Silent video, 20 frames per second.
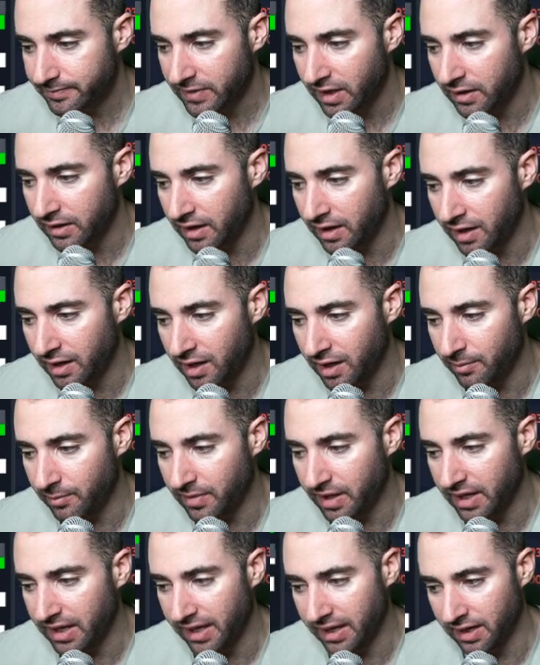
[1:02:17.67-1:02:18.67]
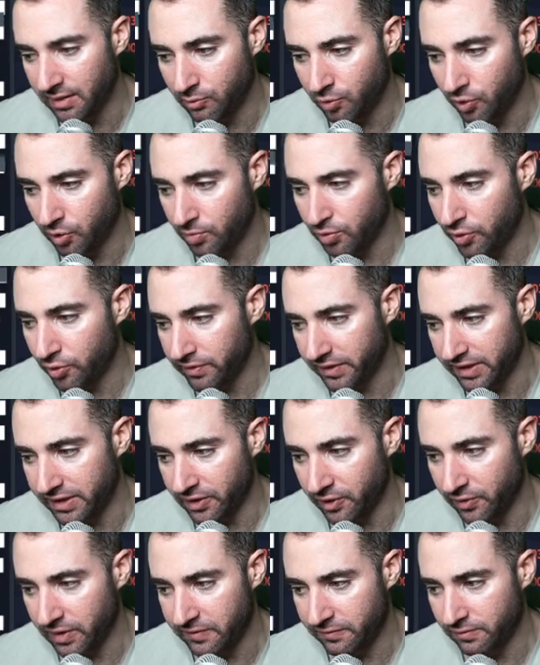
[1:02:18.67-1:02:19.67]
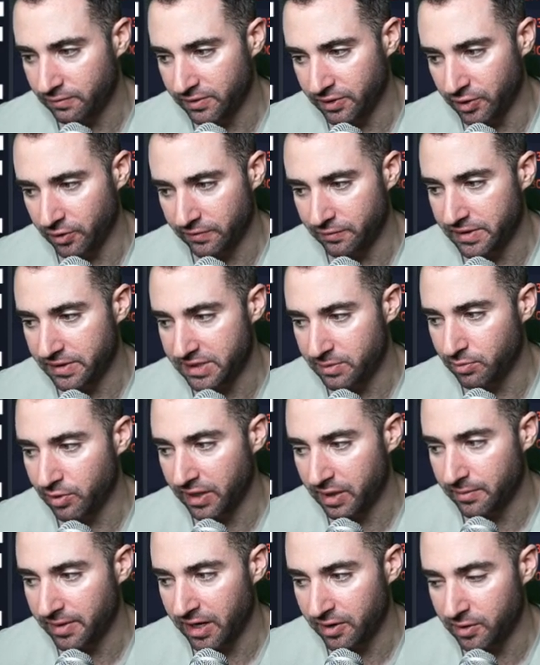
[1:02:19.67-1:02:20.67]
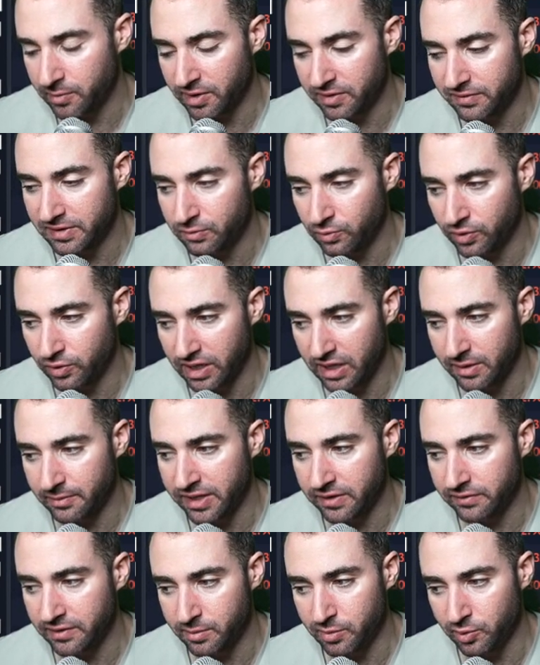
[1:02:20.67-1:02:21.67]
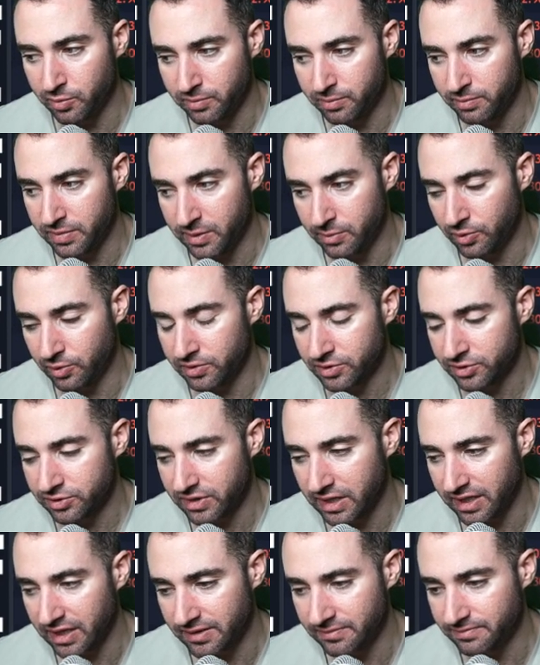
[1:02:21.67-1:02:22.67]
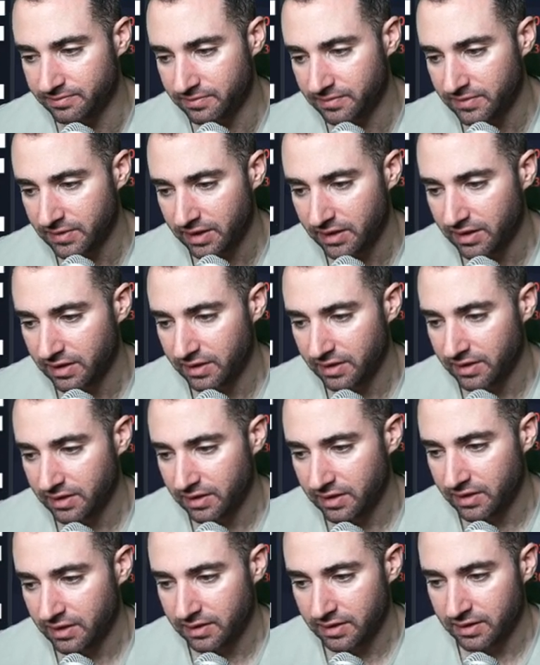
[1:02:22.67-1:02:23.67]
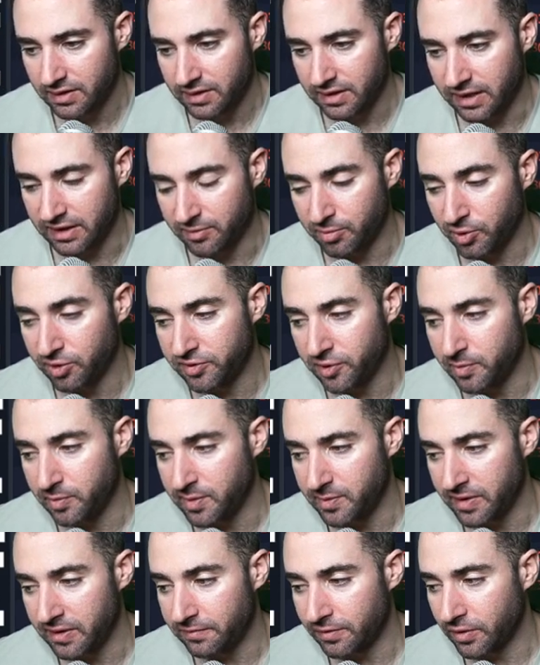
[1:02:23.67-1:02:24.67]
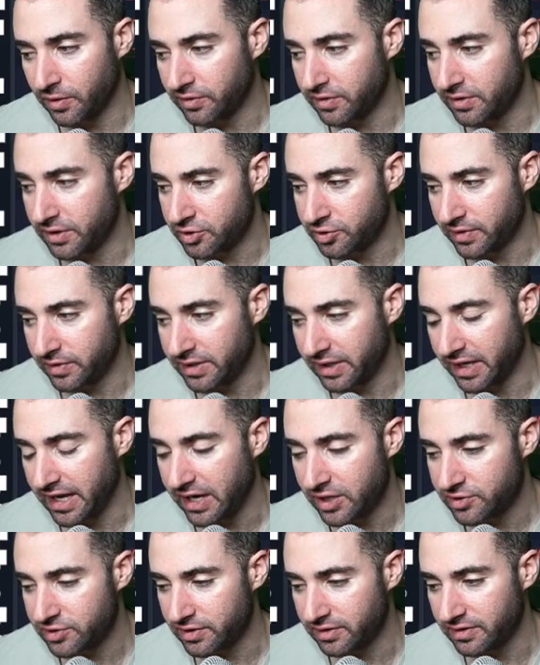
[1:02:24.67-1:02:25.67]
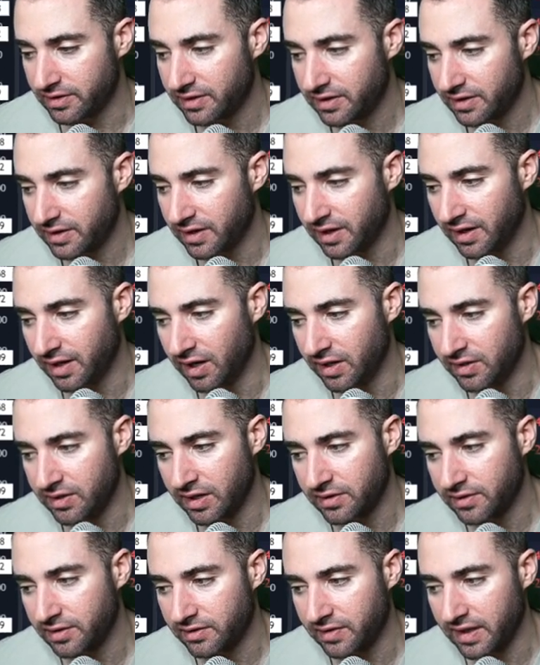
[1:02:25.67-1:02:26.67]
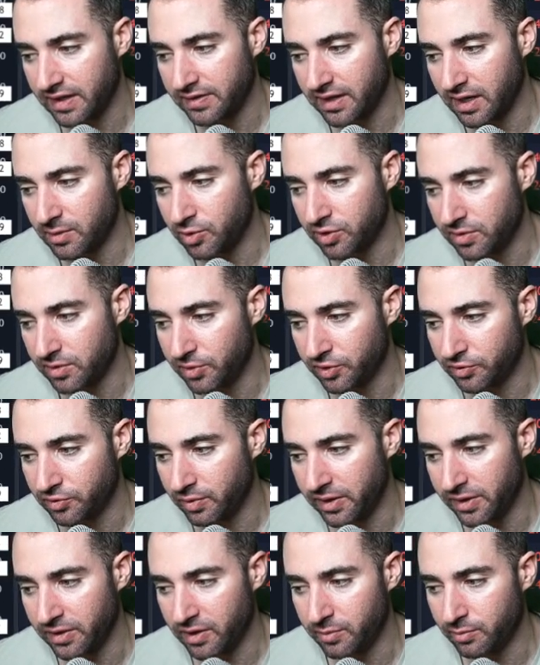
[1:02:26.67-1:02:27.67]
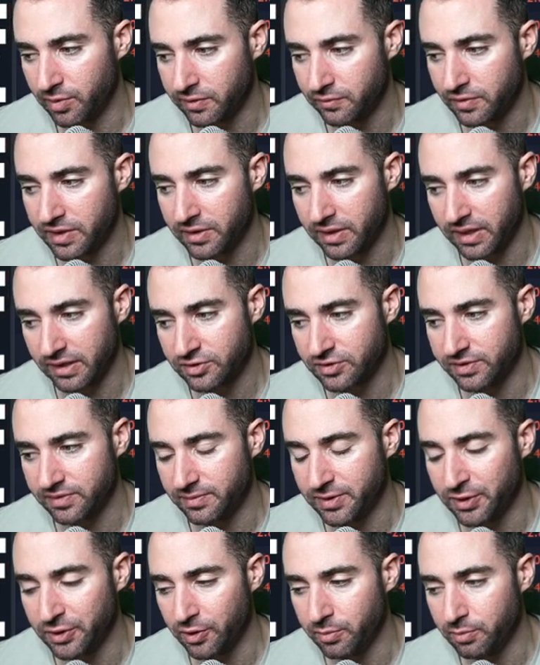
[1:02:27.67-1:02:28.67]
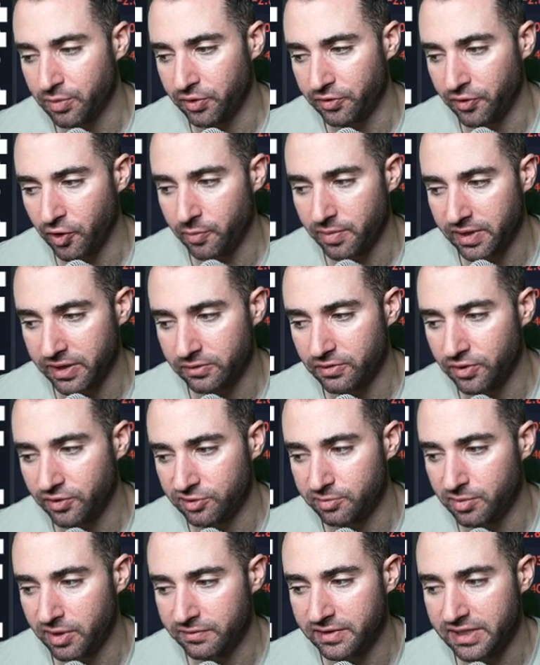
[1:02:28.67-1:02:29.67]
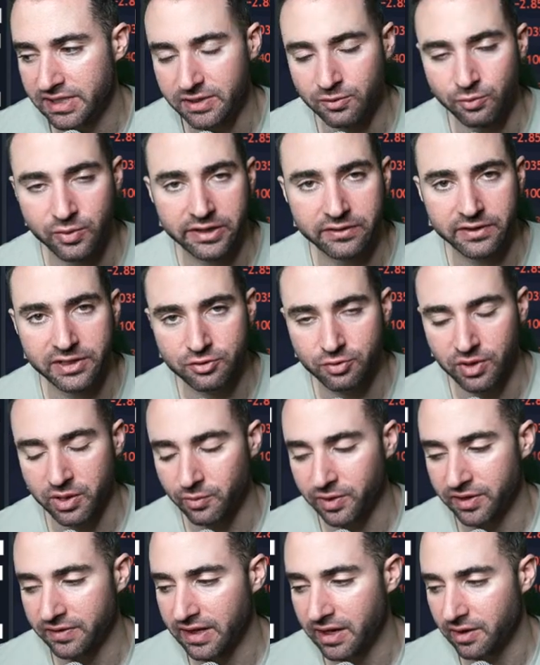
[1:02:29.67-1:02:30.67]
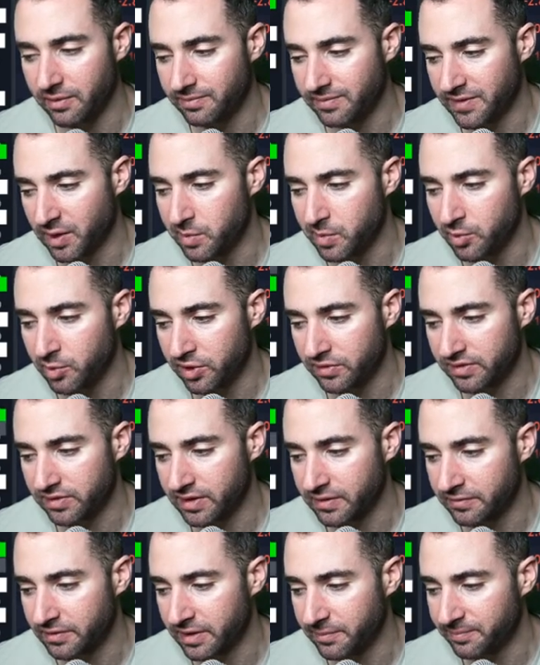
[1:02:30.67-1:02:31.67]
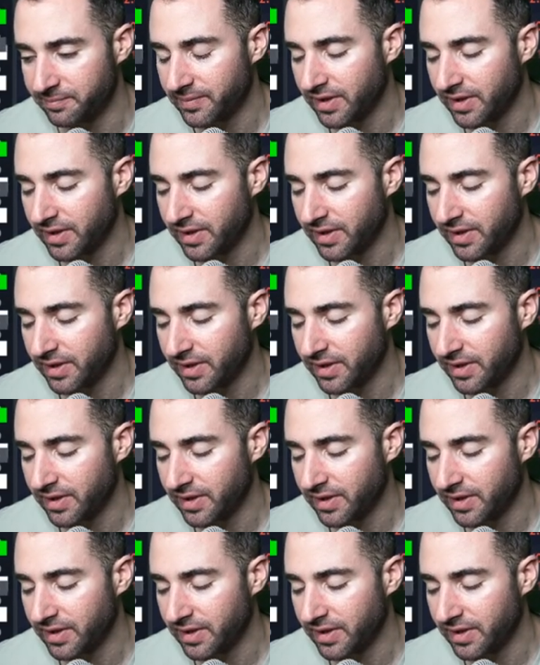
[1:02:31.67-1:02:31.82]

And more importantly, you know, if we did break out above it, would I immediately be bullish? I suppose it'd be my first initial indication, not this thing that I put the most weight on, but if we could actually, you know, both open and close above the weekly 21, that would be pretty significant.